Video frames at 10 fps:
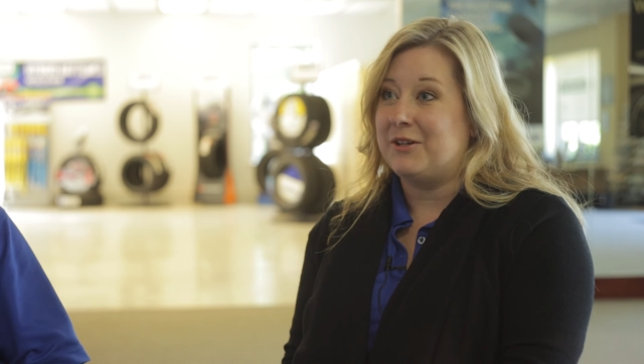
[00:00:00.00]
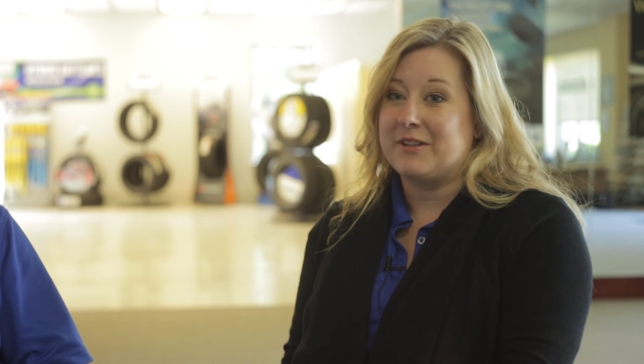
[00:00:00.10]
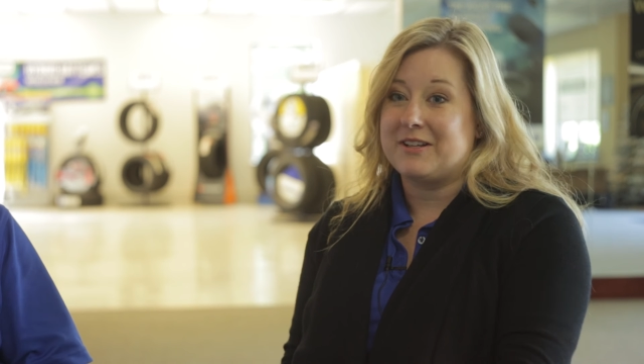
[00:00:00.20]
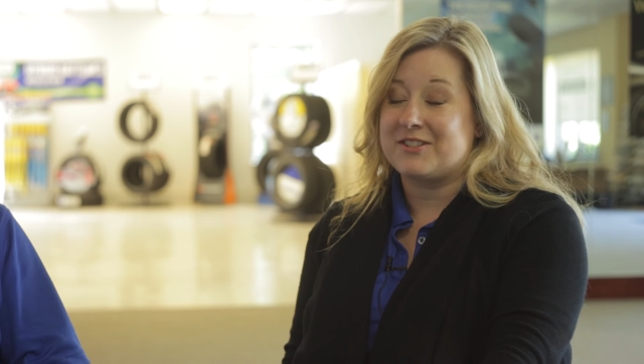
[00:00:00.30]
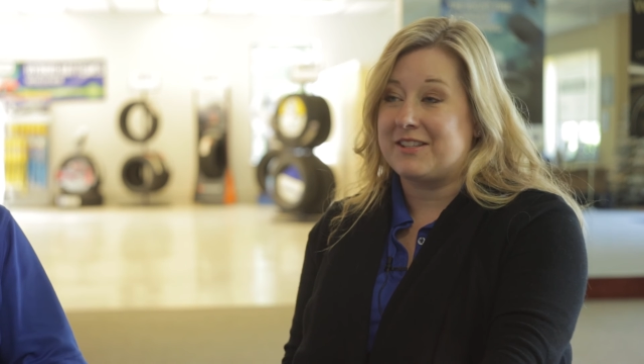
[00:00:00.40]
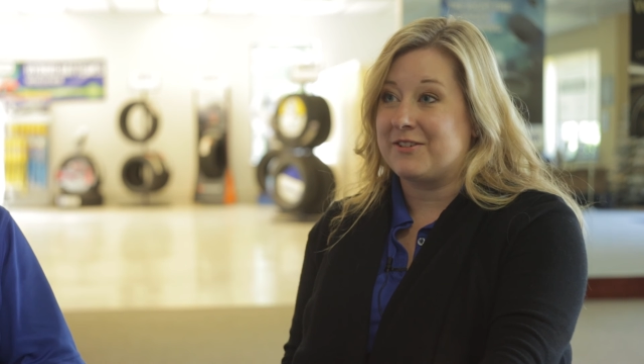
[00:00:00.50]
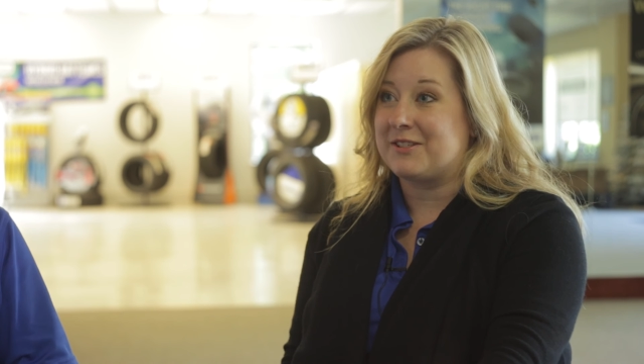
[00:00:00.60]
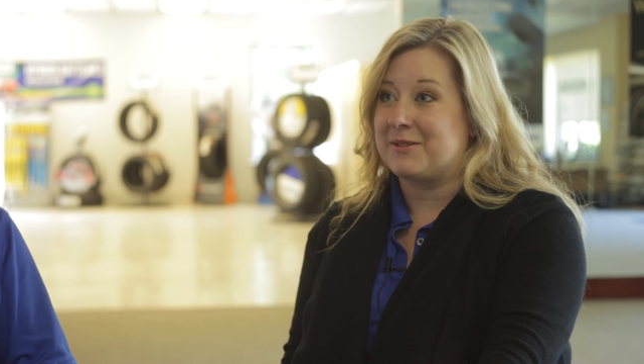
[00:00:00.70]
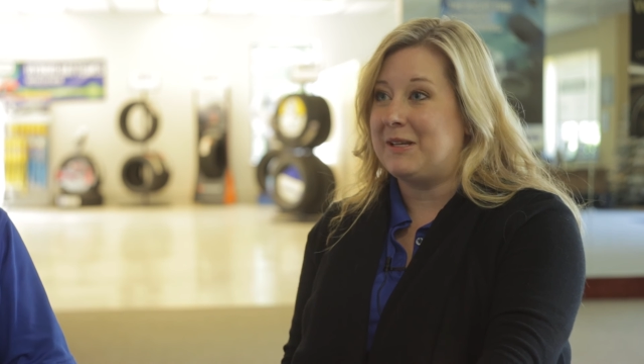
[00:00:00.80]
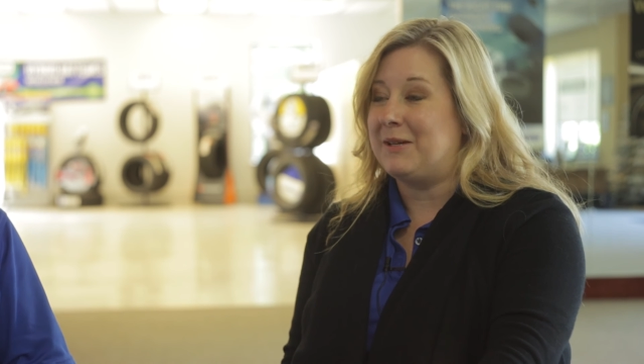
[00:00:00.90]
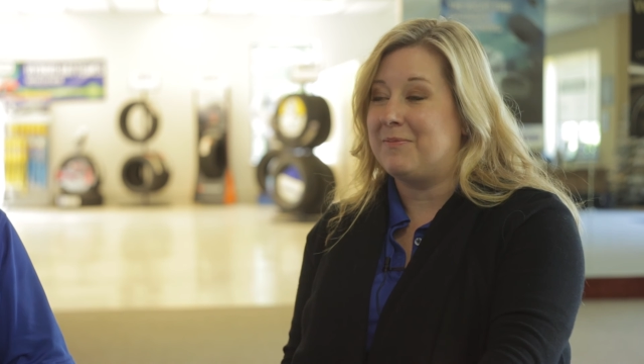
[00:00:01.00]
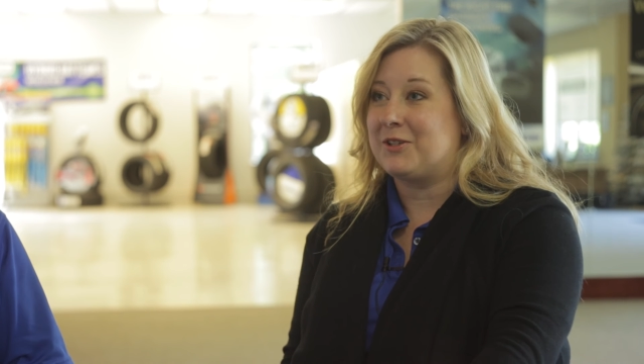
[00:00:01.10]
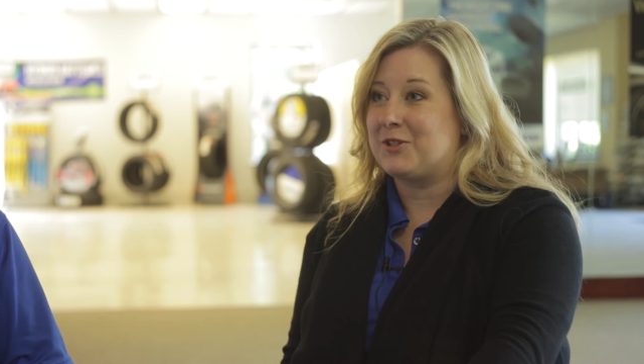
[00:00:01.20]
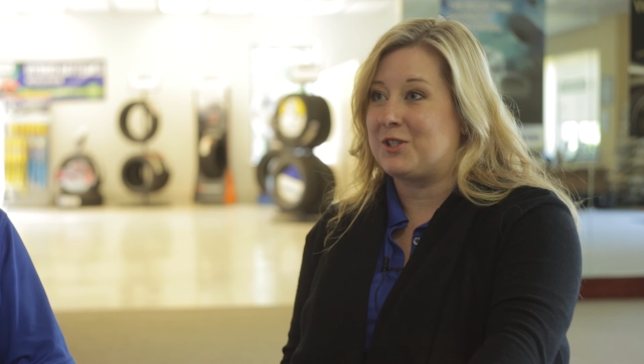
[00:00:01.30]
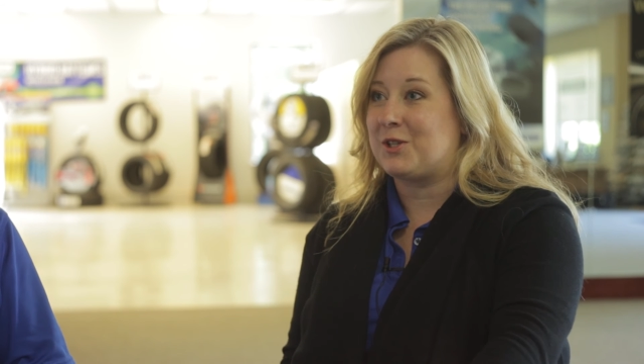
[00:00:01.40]
oh, there's the beep,
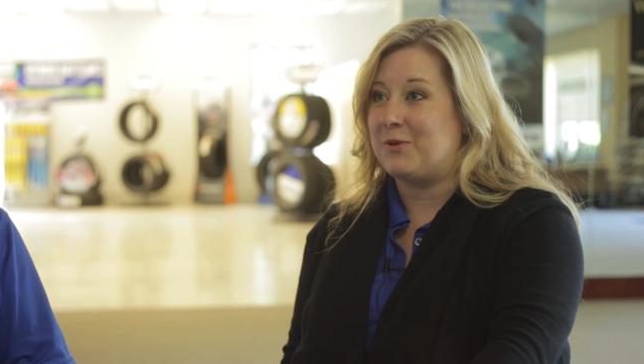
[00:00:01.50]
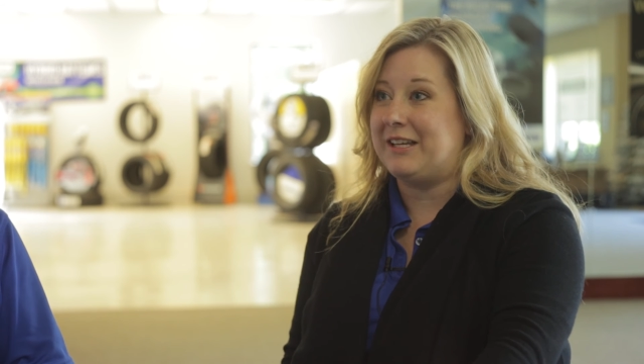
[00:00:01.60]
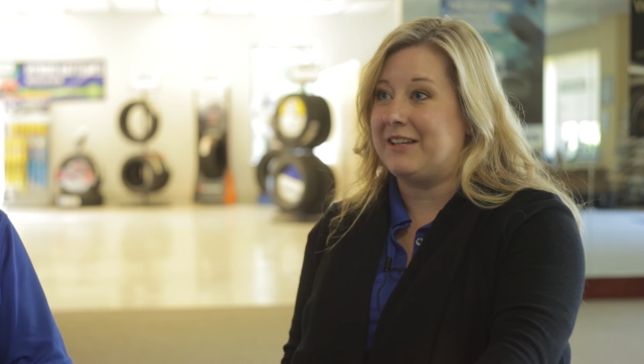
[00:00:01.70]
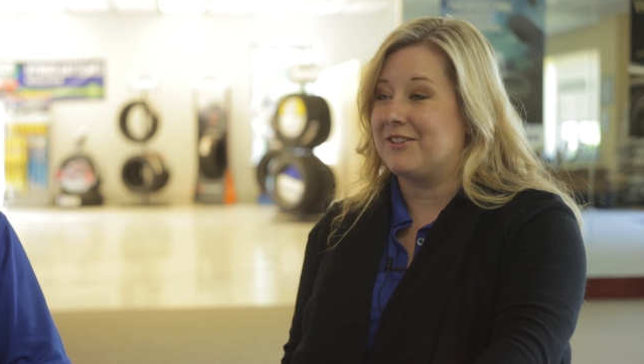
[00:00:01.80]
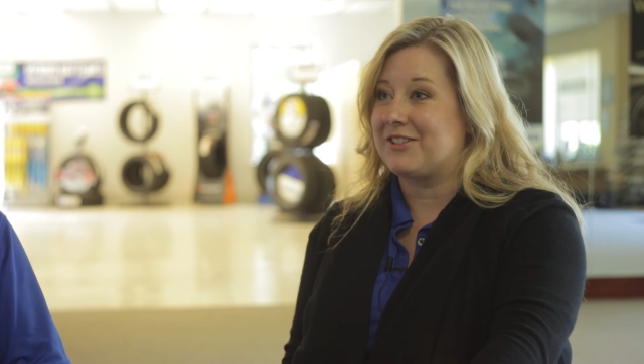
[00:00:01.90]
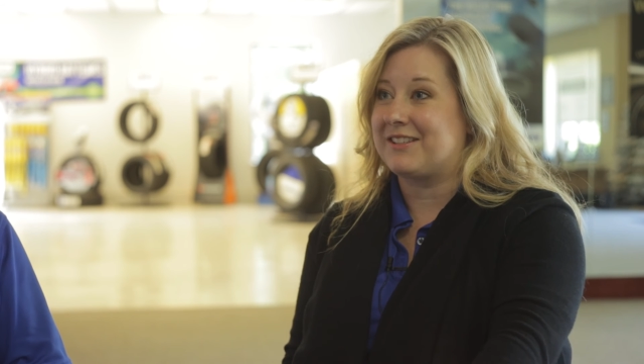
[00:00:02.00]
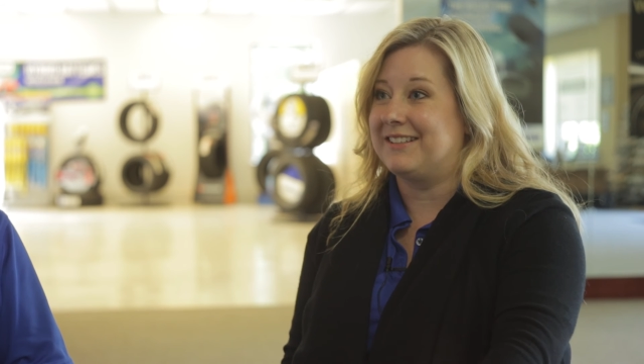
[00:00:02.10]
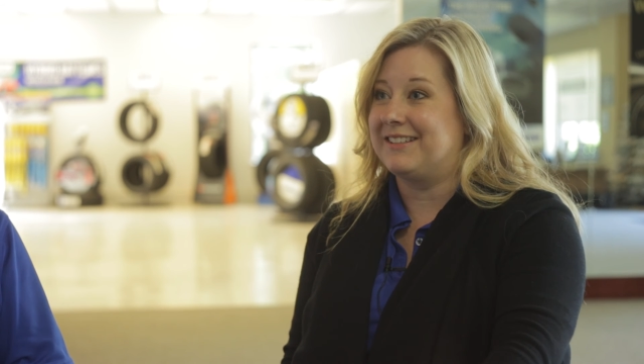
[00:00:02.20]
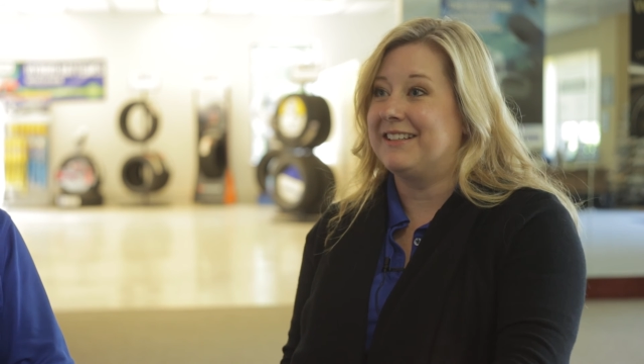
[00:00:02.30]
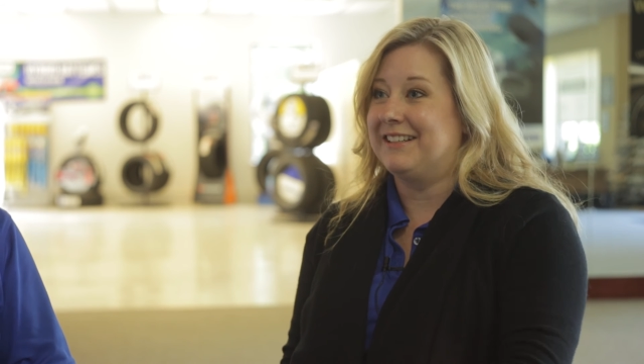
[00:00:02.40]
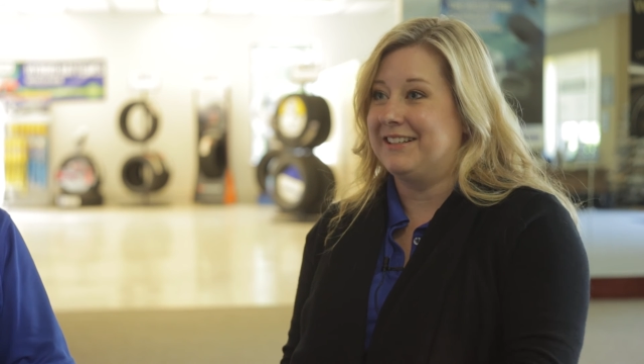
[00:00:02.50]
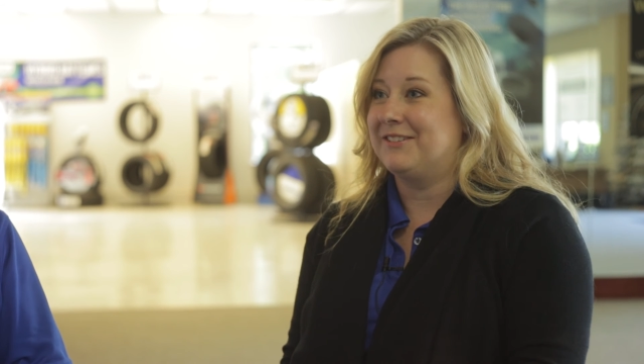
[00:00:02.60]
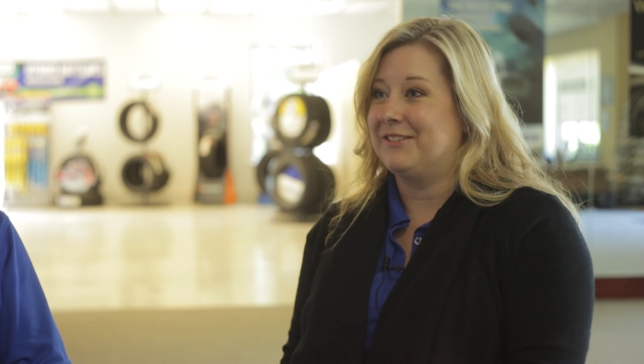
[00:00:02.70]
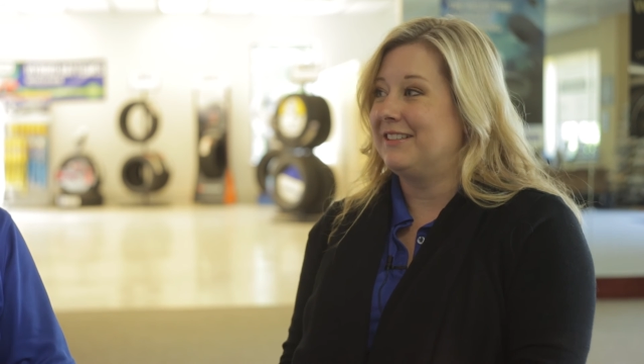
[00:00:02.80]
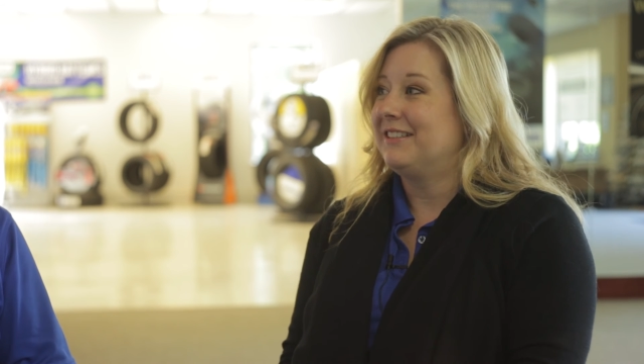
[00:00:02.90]
there's the squeak, there's the, you
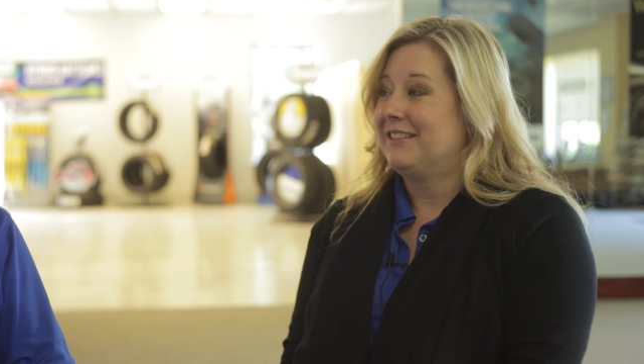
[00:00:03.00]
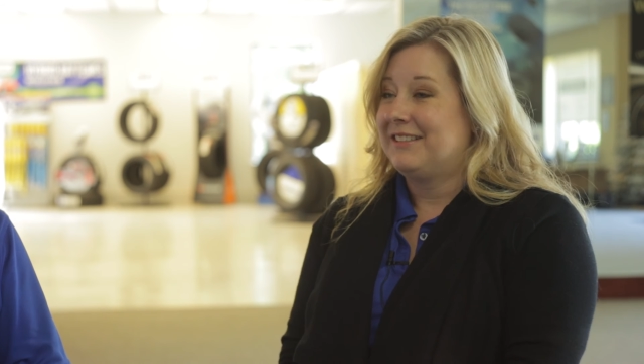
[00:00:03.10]
know, and